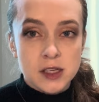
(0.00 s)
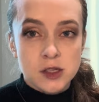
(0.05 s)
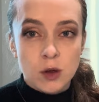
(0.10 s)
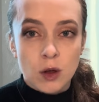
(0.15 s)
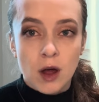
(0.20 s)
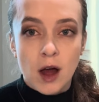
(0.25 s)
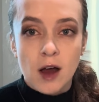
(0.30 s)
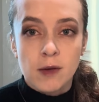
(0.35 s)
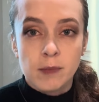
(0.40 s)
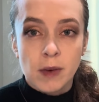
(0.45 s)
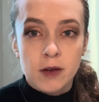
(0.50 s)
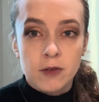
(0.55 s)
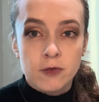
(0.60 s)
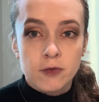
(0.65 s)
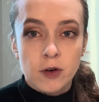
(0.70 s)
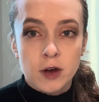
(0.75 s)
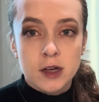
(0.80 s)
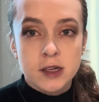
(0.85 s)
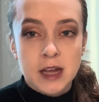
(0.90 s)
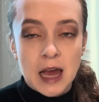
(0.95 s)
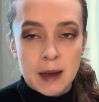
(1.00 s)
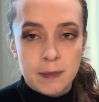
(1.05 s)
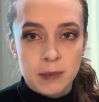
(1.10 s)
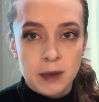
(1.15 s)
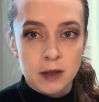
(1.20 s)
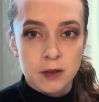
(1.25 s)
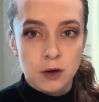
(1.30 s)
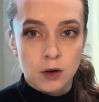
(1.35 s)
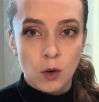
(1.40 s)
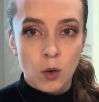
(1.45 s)
so I'll have my foot tapping
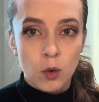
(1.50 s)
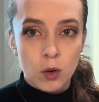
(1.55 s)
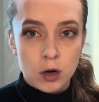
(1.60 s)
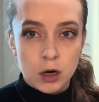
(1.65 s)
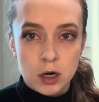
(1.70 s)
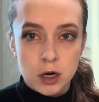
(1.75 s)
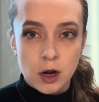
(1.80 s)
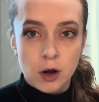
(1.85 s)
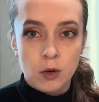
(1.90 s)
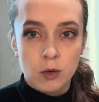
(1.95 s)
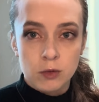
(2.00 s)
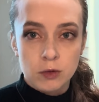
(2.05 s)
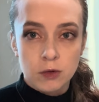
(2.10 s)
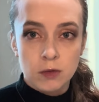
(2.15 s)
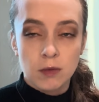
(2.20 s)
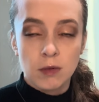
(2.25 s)
the quarter note,